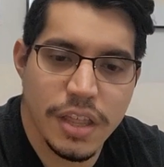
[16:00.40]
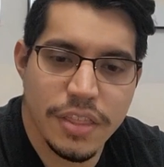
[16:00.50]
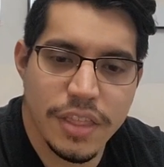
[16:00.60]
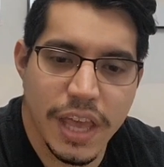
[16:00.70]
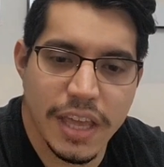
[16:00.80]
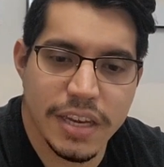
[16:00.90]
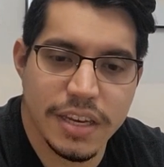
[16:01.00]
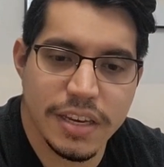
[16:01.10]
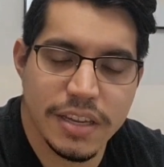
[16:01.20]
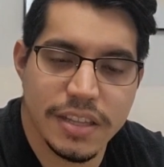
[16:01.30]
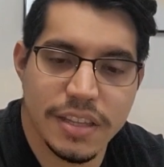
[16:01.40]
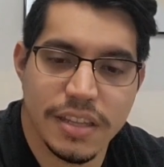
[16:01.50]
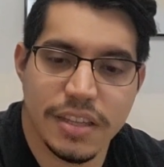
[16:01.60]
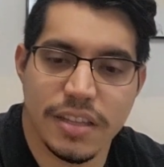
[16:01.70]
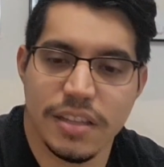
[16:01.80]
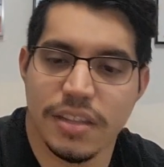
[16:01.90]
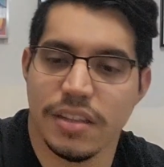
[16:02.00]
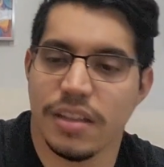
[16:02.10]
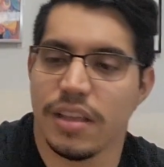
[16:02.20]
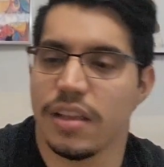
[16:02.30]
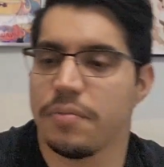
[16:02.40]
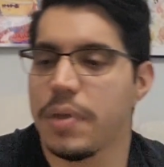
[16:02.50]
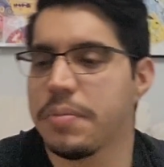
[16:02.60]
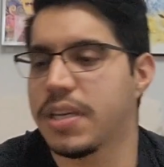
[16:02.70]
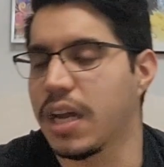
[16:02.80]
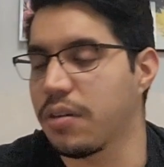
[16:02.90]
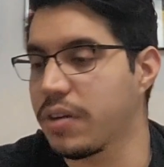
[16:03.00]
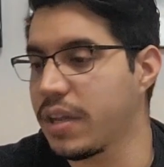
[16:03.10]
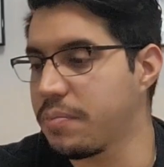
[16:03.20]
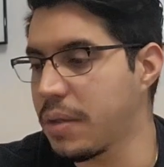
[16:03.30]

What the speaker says: than, maybe not, right?